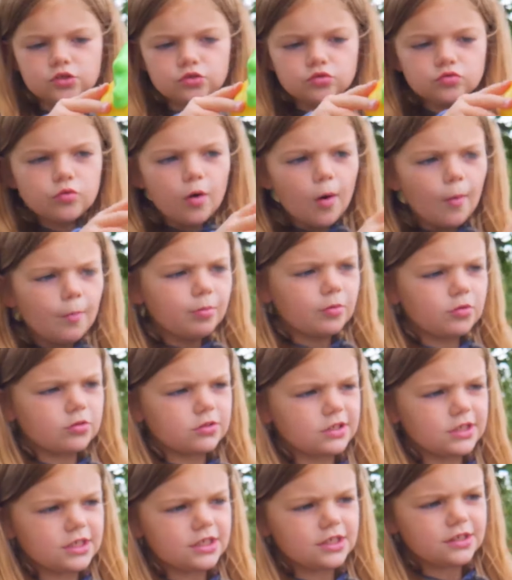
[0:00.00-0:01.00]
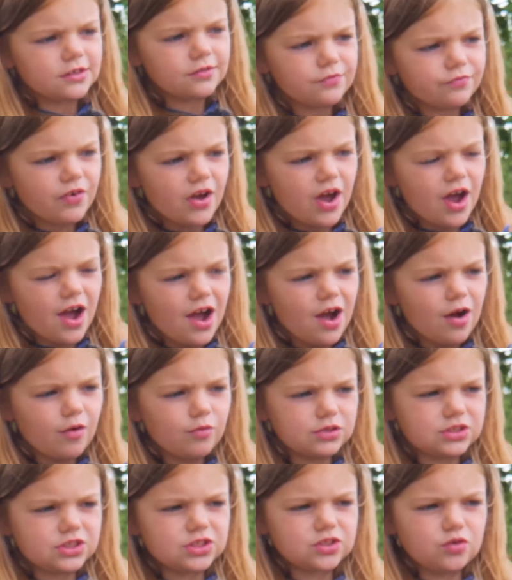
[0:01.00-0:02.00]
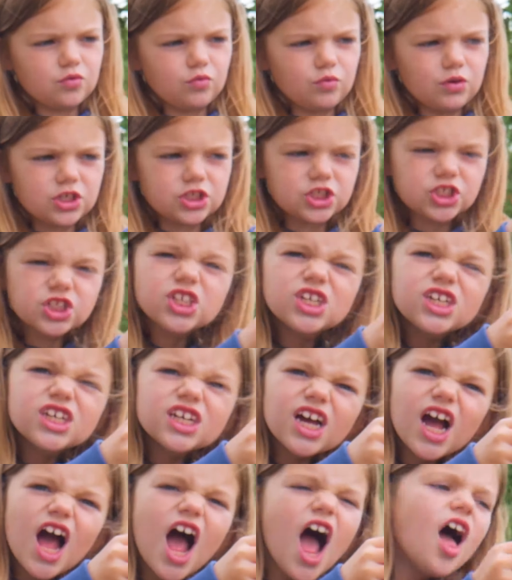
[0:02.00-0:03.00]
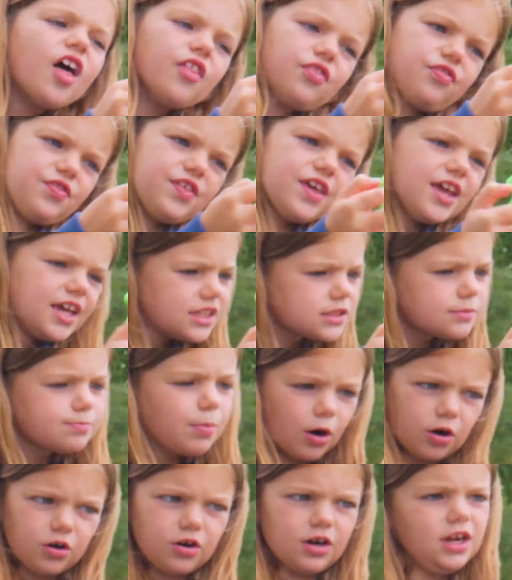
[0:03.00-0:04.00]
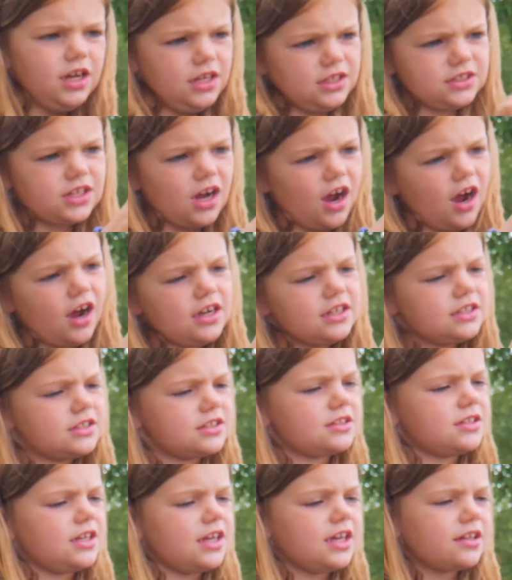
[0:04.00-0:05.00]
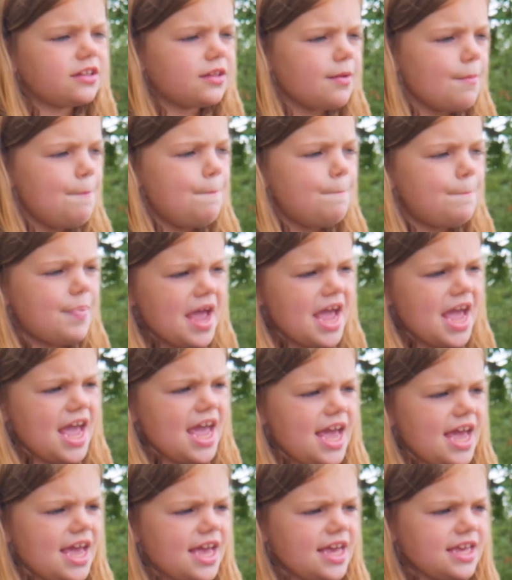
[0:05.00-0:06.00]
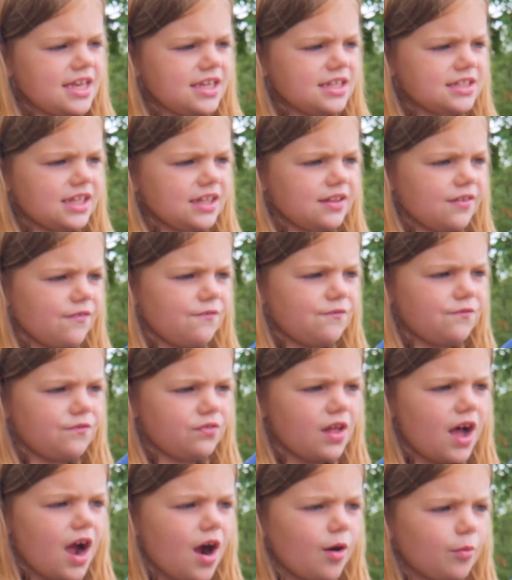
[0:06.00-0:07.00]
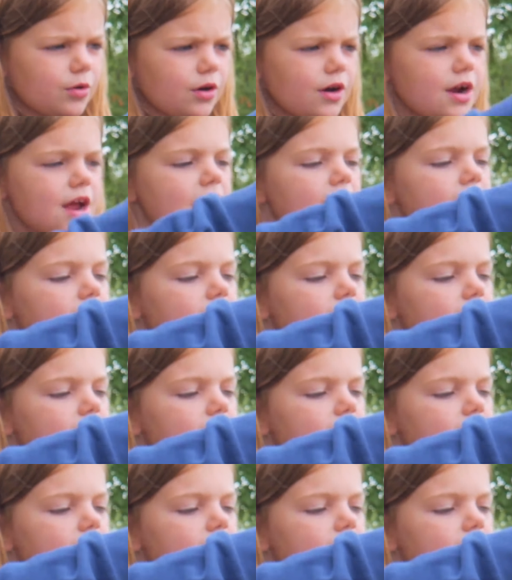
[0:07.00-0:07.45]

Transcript: You won't believe how squishy this part is, guys. And the bangs and the flower,